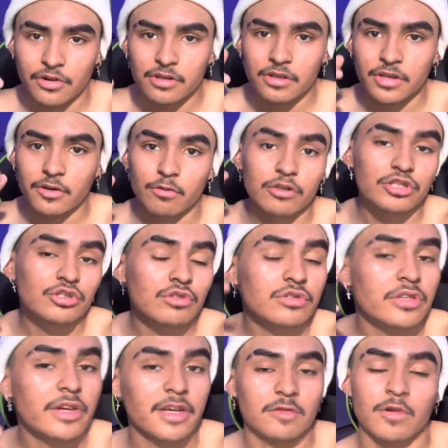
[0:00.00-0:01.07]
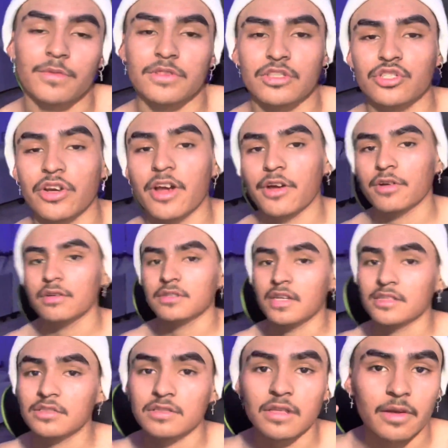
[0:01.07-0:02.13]
earlier, what shoes do you guys want me to try? Because
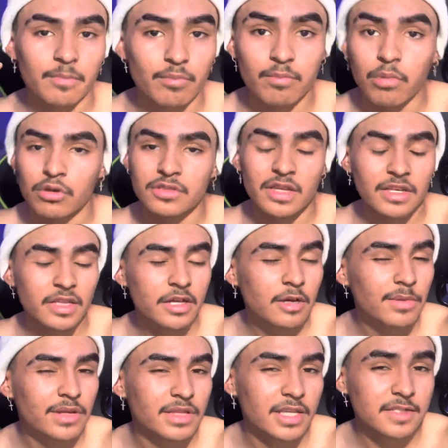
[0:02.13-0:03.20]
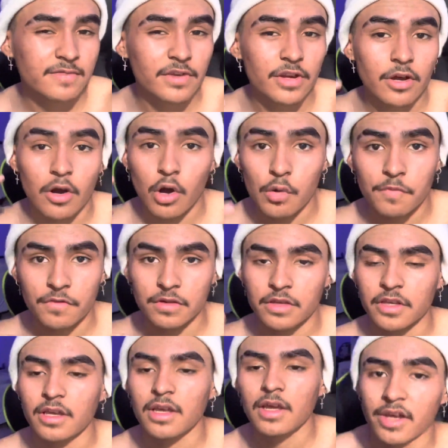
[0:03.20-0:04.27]
that's like most likely gonna be the next video,
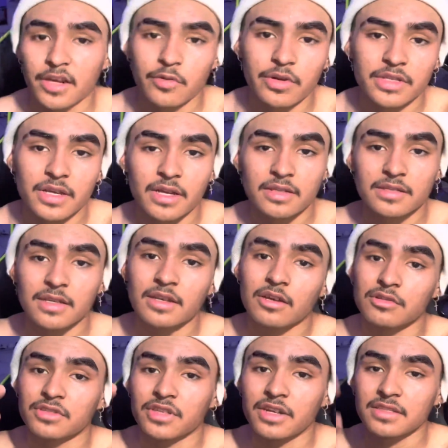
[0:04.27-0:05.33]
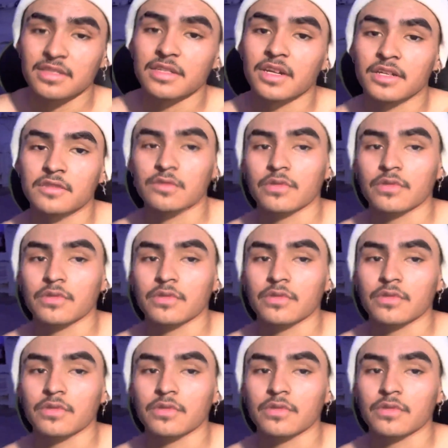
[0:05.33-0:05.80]
hopefully. Anyways, guys, I'll see you guys in the